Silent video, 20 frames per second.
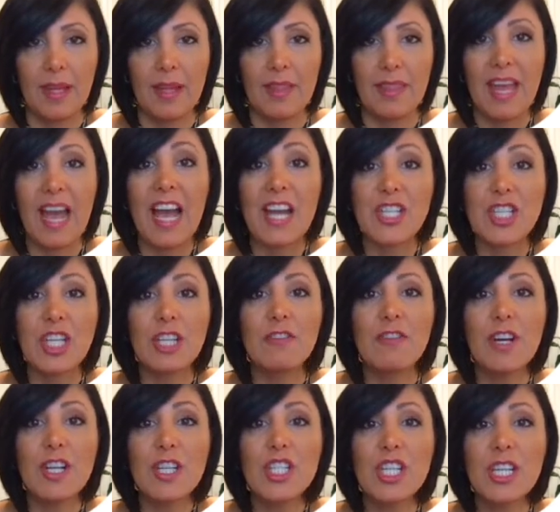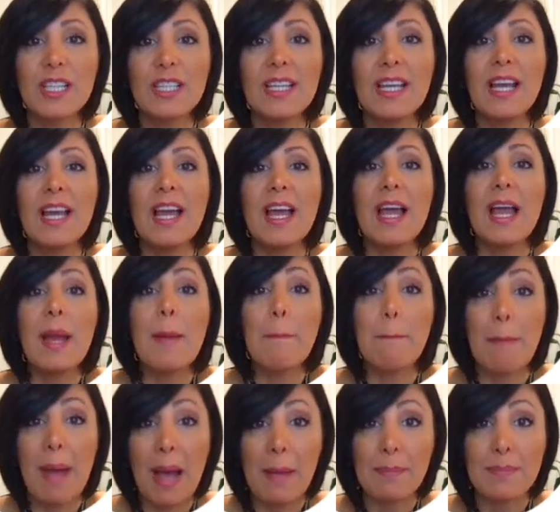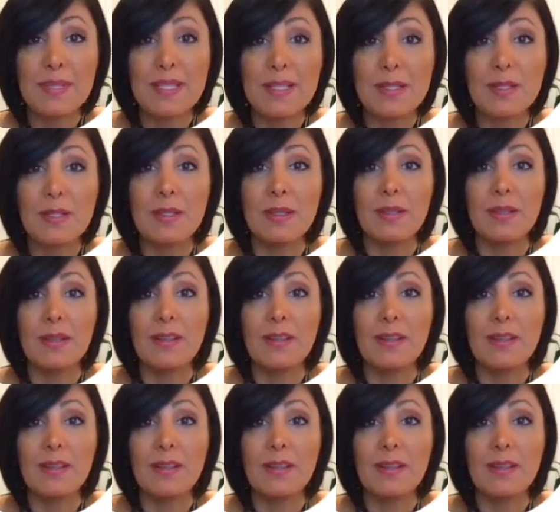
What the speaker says: The hashing function maps